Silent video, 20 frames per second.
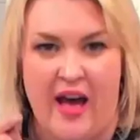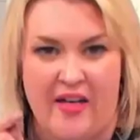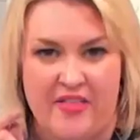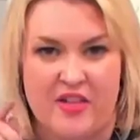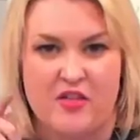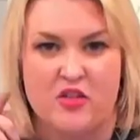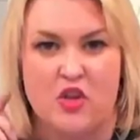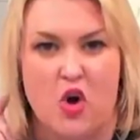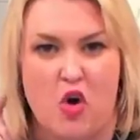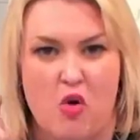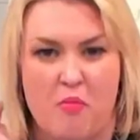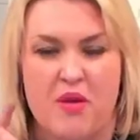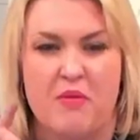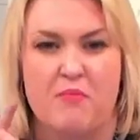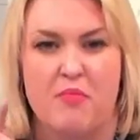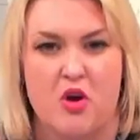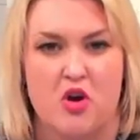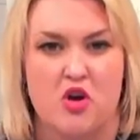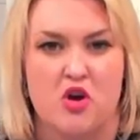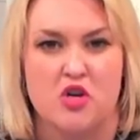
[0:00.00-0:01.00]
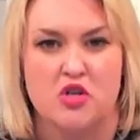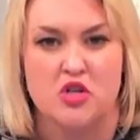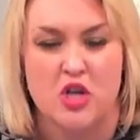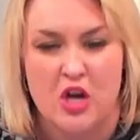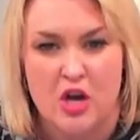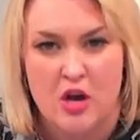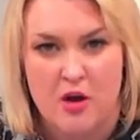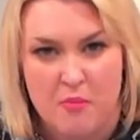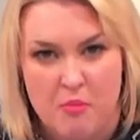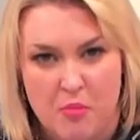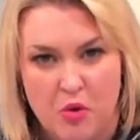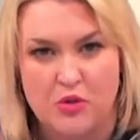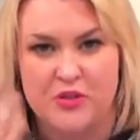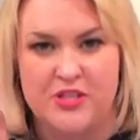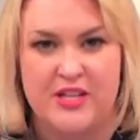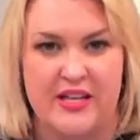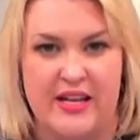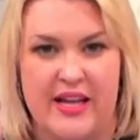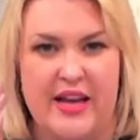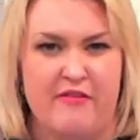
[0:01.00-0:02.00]
I think the hummingbird
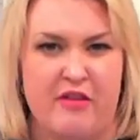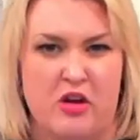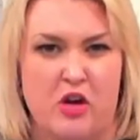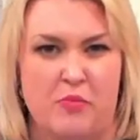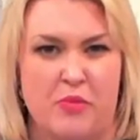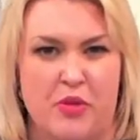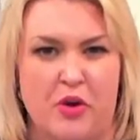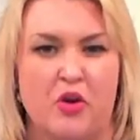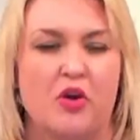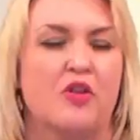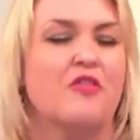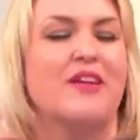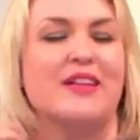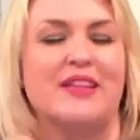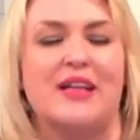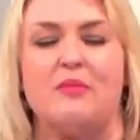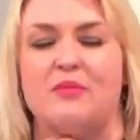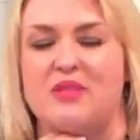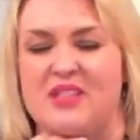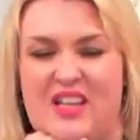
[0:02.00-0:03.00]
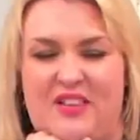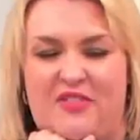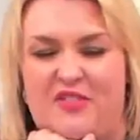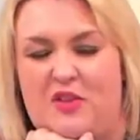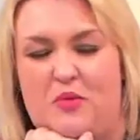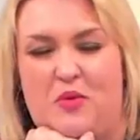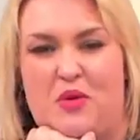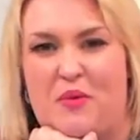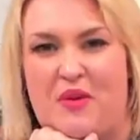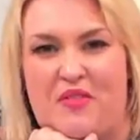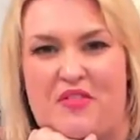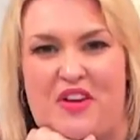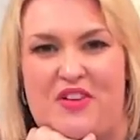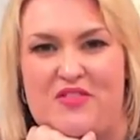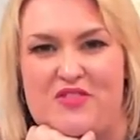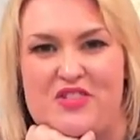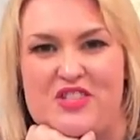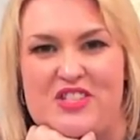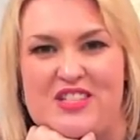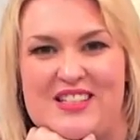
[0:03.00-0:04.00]
multi-layering up the colouring, mm. that was definitely one of my
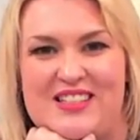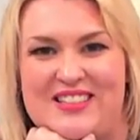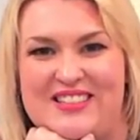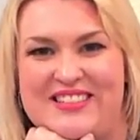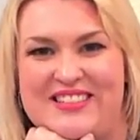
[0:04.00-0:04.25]
favourites.